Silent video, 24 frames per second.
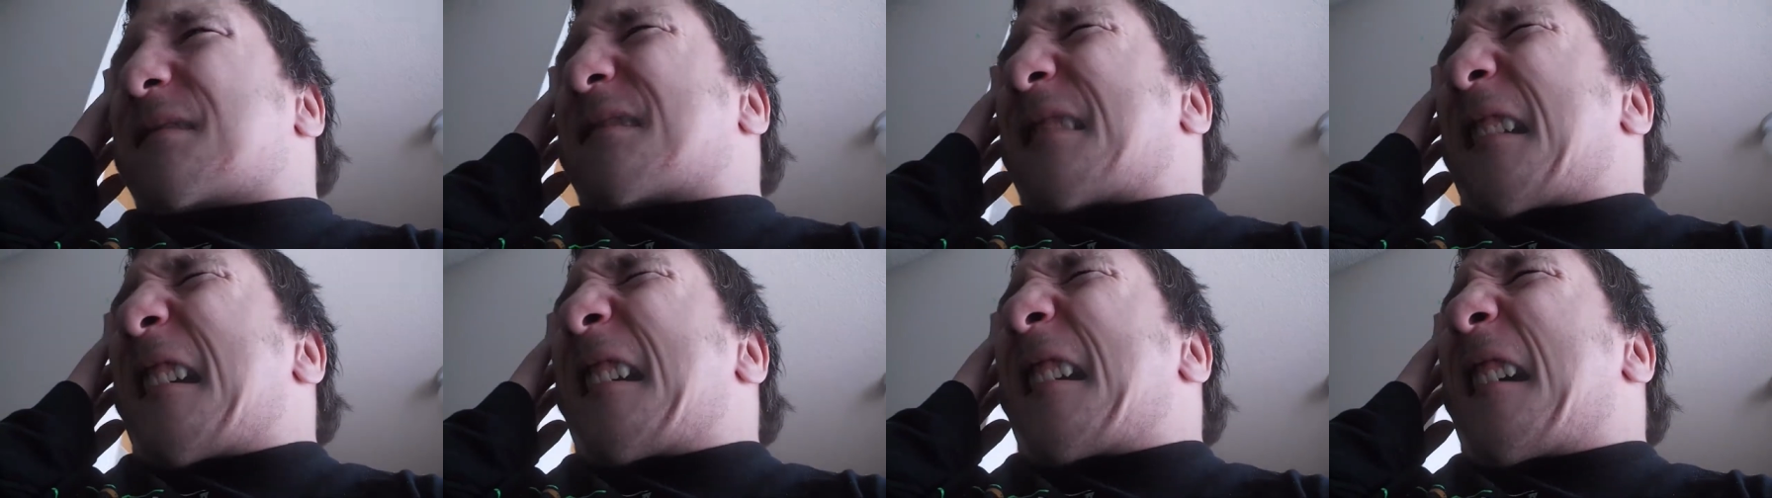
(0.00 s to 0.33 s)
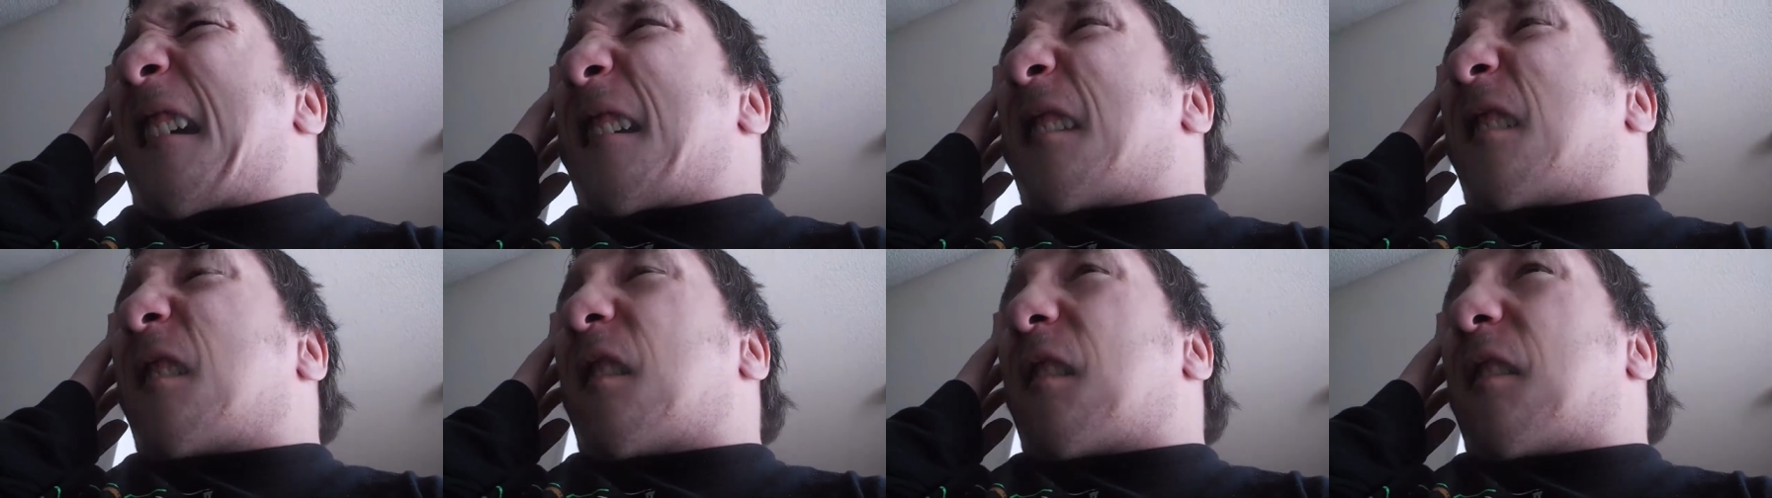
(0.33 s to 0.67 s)
think
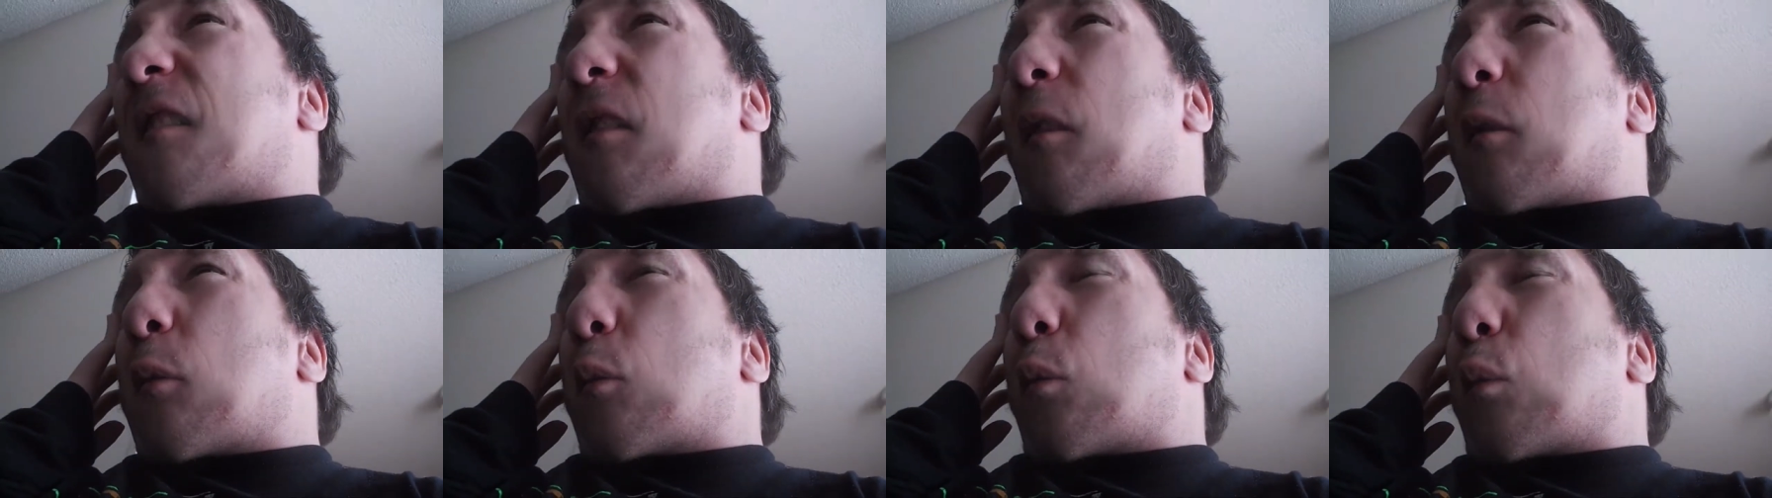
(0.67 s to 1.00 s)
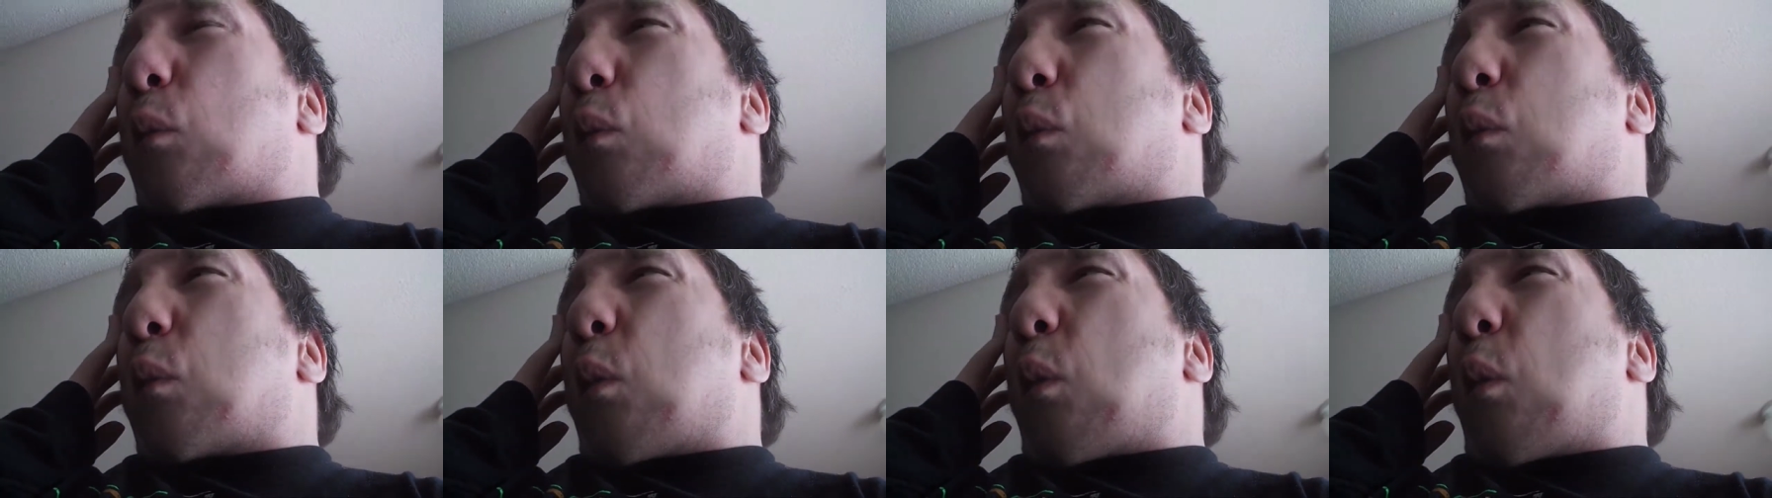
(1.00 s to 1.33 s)
I still
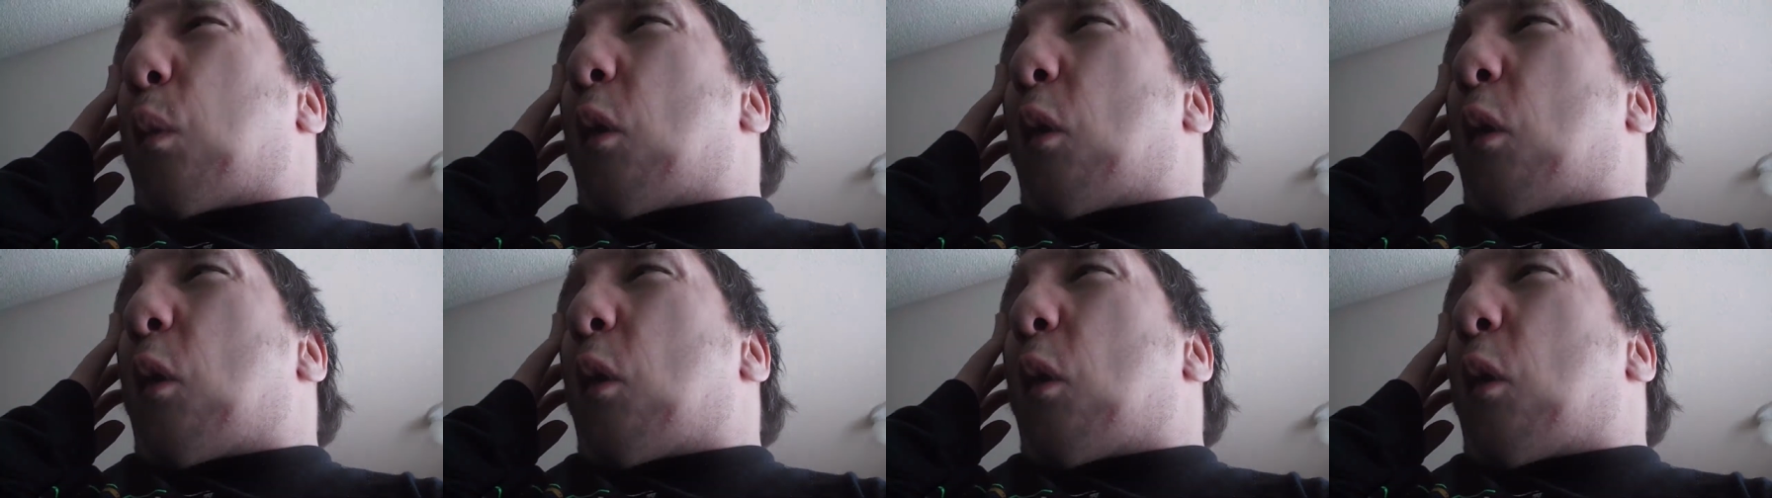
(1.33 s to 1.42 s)
on